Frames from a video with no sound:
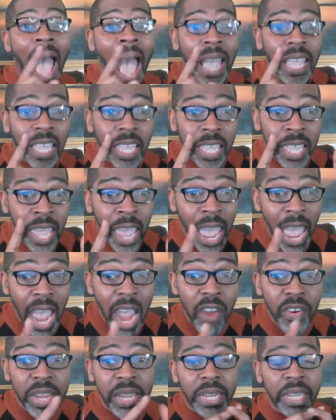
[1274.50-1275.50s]
I
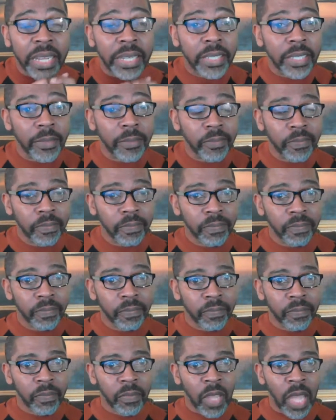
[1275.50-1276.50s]
carried it.
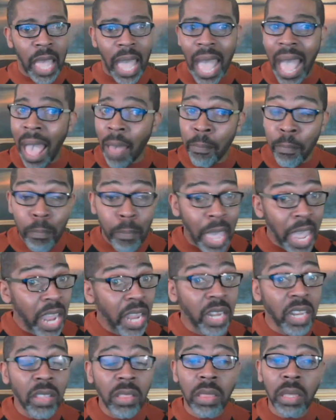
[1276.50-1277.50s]
I
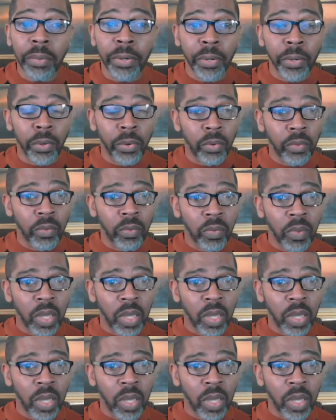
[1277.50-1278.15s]
made it through.